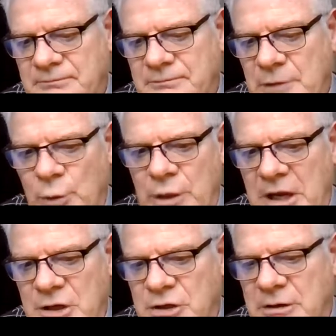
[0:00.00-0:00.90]

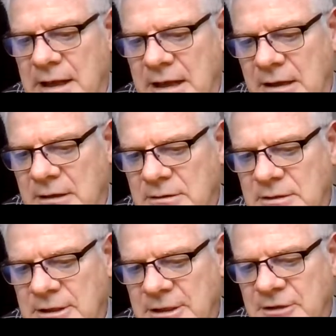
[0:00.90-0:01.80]
location and
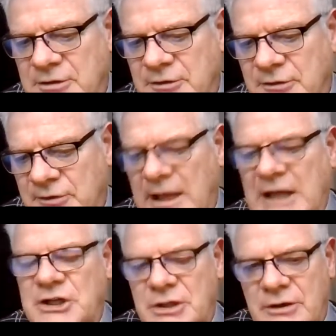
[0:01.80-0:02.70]

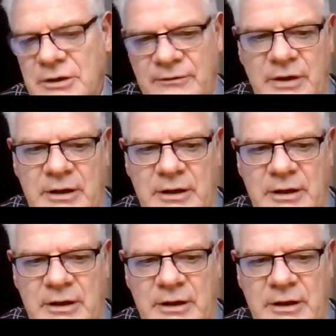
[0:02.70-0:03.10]
selection of